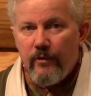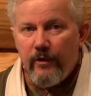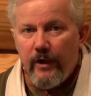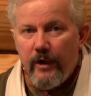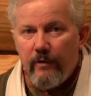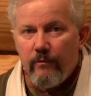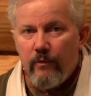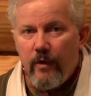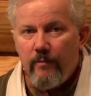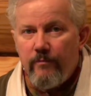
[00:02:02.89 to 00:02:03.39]

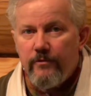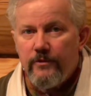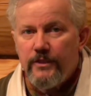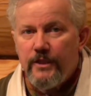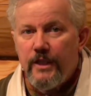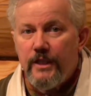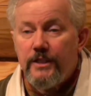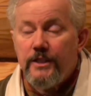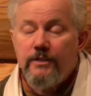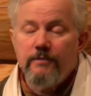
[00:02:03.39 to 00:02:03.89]
bread
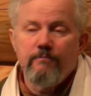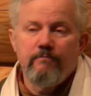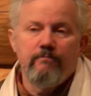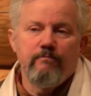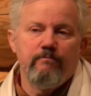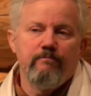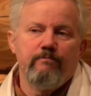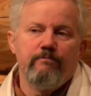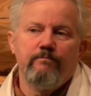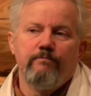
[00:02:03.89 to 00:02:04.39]
represents
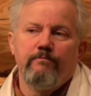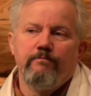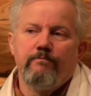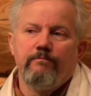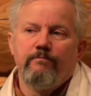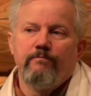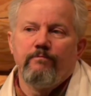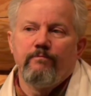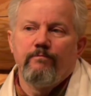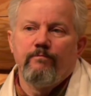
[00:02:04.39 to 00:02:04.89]

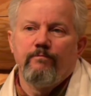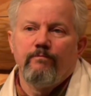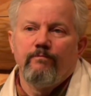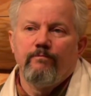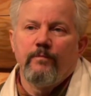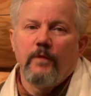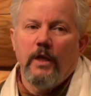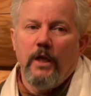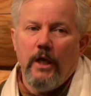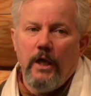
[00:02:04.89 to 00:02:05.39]

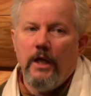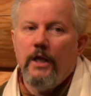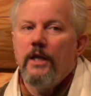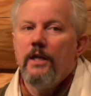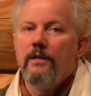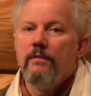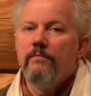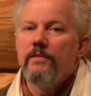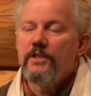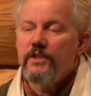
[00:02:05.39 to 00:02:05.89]

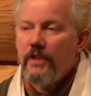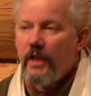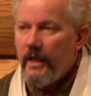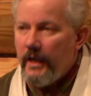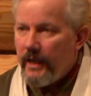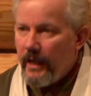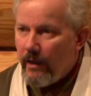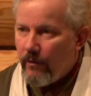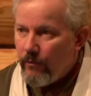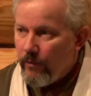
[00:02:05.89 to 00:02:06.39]
eating
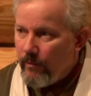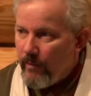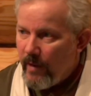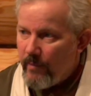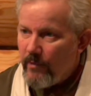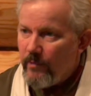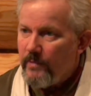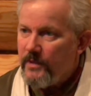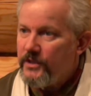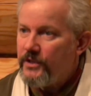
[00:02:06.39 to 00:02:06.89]
Messiah.
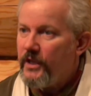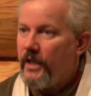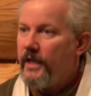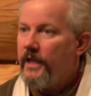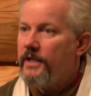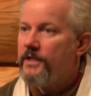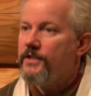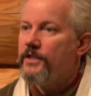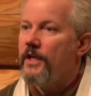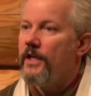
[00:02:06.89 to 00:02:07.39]
Remember,
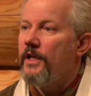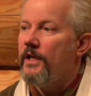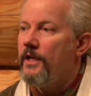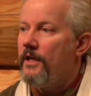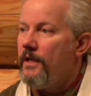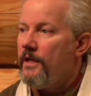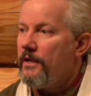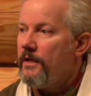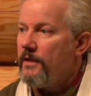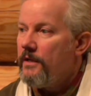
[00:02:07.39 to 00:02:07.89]
Messiah
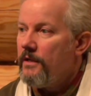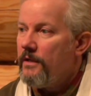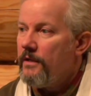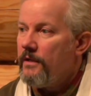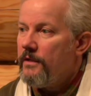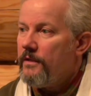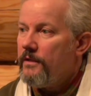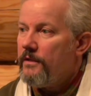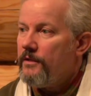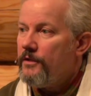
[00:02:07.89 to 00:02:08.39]
said,
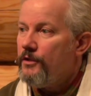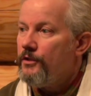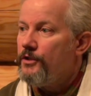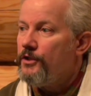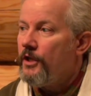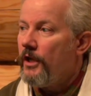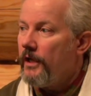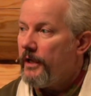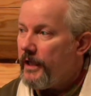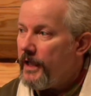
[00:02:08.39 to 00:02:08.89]
you
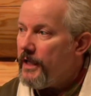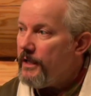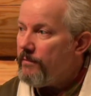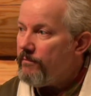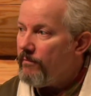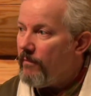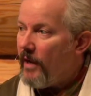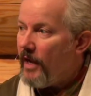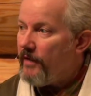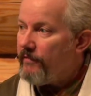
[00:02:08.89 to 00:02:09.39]
shall
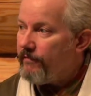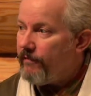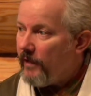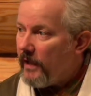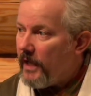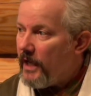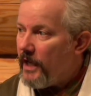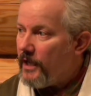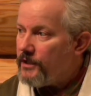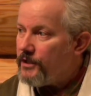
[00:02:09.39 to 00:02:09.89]
eat my
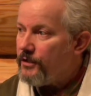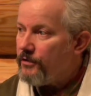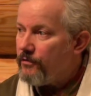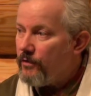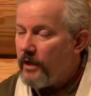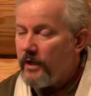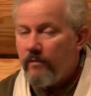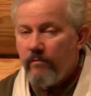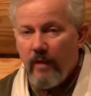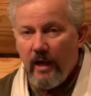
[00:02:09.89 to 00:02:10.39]
flesh and
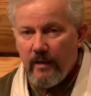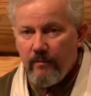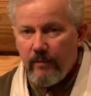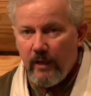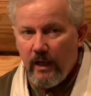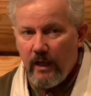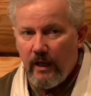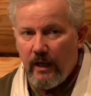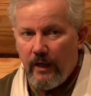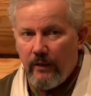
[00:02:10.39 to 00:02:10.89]
drink my
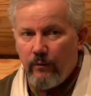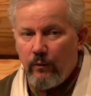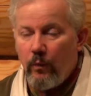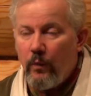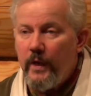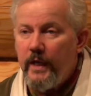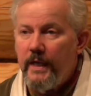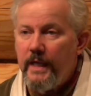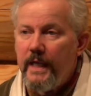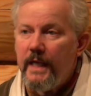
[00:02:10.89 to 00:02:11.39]
blood.
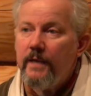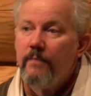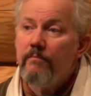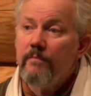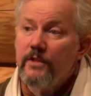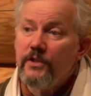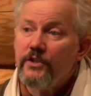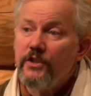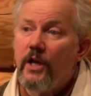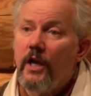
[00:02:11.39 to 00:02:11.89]
We need
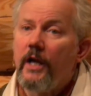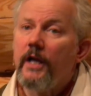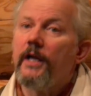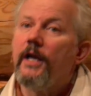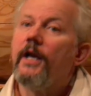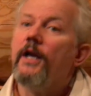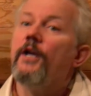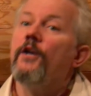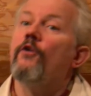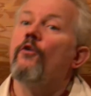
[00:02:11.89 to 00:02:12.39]

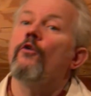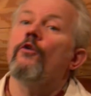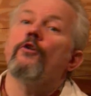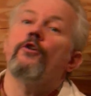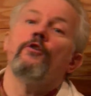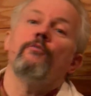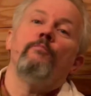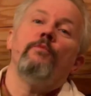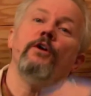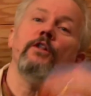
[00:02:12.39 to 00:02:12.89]
Messiah in
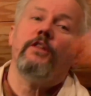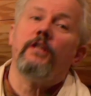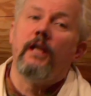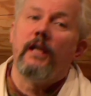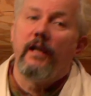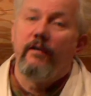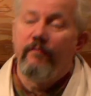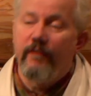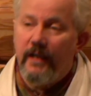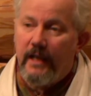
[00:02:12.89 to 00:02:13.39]
order to put the
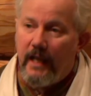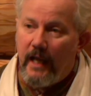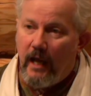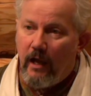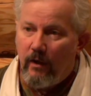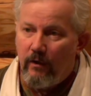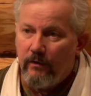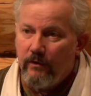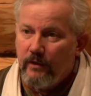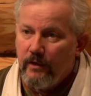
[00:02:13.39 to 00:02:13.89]
leavening
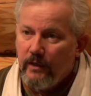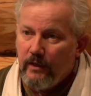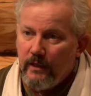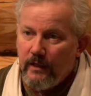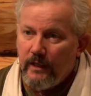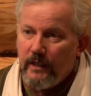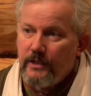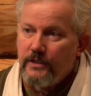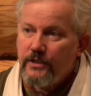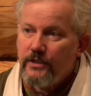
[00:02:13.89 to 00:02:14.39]
out.
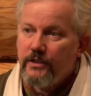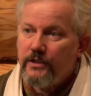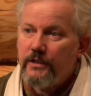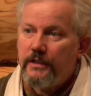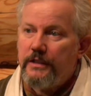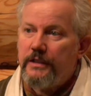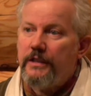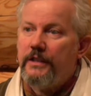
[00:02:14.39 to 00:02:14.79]
It's